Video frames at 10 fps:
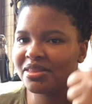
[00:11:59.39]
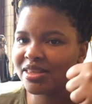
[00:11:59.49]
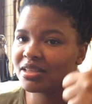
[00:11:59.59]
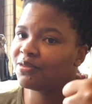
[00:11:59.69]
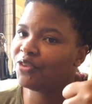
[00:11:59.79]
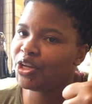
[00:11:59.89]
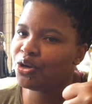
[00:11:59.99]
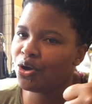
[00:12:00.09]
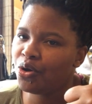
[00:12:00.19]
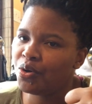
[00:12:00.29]
this
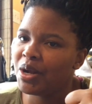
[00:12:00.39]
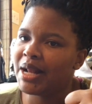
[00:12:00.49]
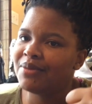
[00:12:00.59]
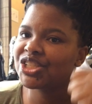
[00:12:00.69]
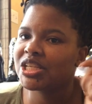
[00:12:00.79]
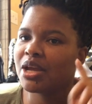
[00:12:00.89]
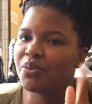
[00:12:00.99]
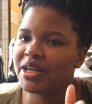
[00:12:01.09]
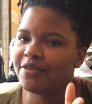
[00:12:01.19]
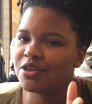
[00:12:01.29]
video share
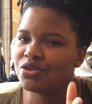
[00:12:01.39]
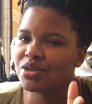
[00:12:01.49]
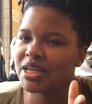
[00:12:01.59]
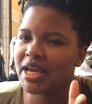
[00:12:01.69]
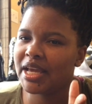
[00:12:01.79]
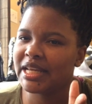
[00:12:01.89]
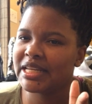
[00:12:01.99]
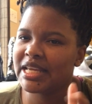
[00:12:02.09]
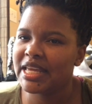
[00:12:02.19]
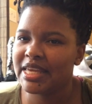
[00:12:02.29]
whenever you
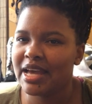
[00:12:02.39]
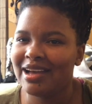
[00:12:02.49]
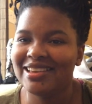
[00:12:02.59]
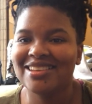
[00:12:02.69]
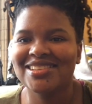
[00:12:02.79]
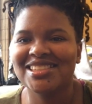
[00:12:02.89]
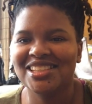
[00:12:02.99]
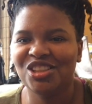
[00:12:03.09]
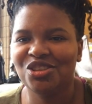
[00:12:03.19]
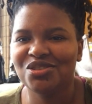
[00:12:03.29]
can yeah and I'll
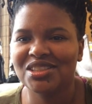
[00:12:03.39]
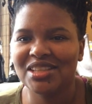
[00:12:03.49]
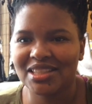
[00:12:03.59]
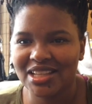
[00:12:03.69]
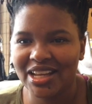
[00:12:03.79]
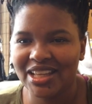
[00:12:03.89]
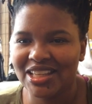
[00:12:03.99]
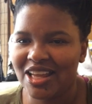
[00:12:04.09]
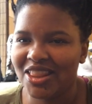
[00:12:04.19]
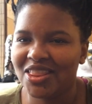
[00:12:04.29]
see you Saturday
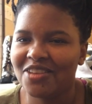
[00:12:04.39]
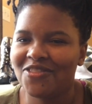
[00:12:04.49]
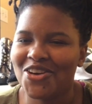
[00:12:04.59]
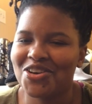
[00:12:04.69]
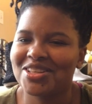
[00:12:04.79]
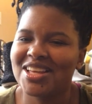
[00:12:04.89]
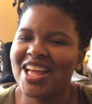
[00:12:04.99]
in the vlog